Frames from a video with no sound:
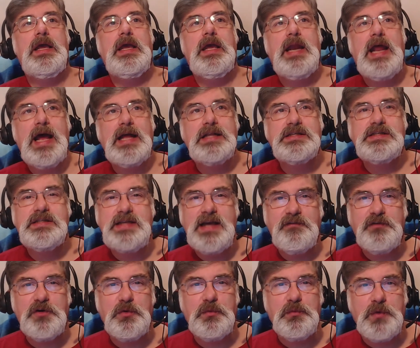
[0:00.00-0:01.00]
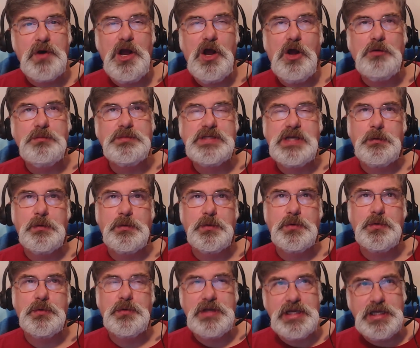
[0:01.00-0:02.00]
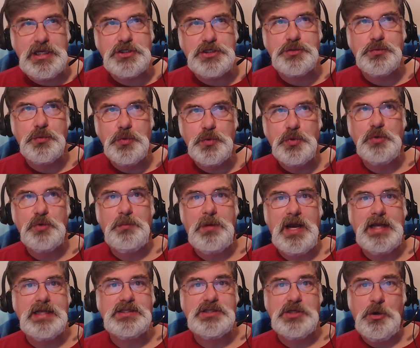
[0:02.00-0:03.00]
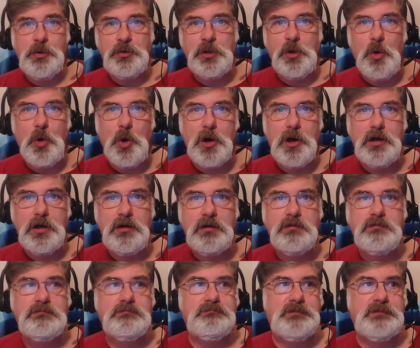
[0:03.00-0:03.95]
It had several realms that were each ruled by its own lord.